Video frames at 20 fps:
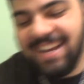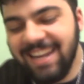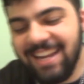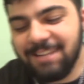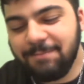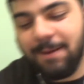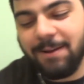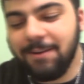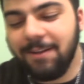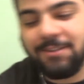I did it
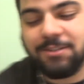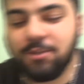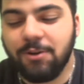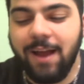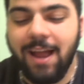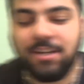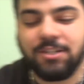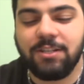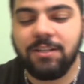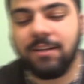against Pendulum. I'll just
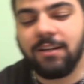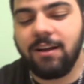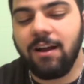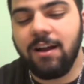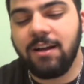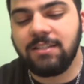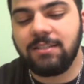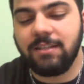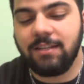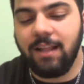crash into their
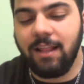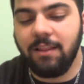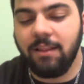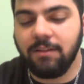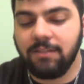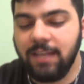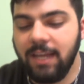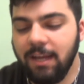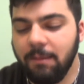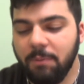cards and then
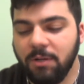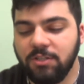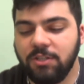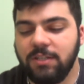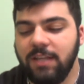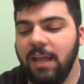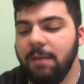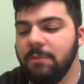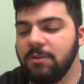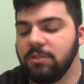they'll take a bunch
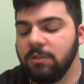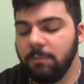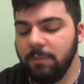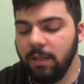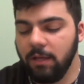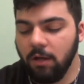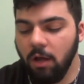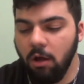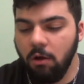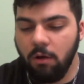of damage. They'll be
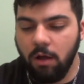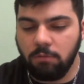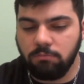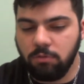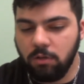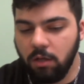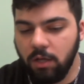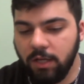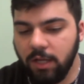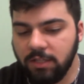like, oh
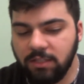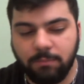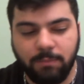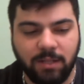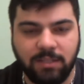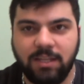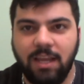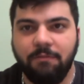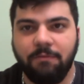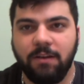I, I guess I'm
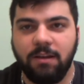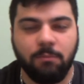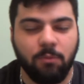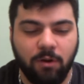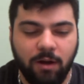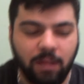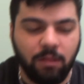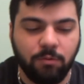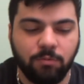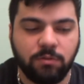not safe
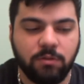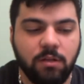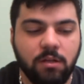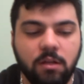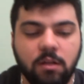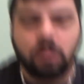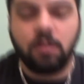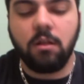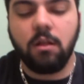anymore, and I lose.